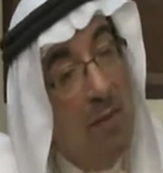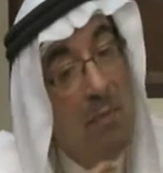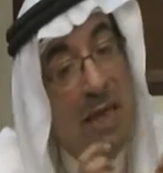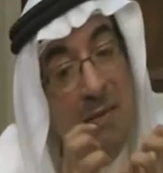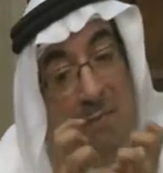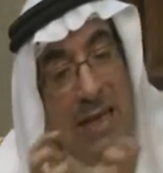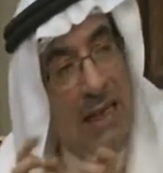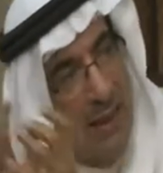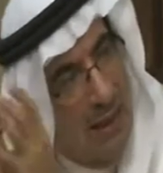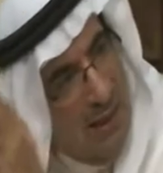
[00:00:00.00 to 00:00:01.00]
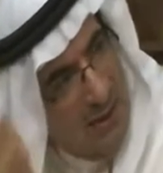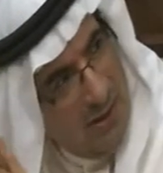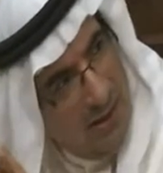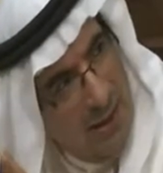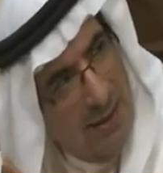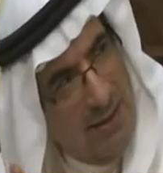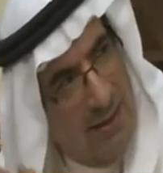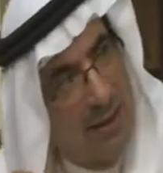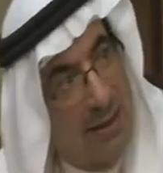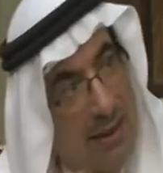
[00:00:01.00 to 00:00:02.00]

mathematical logic, and this is the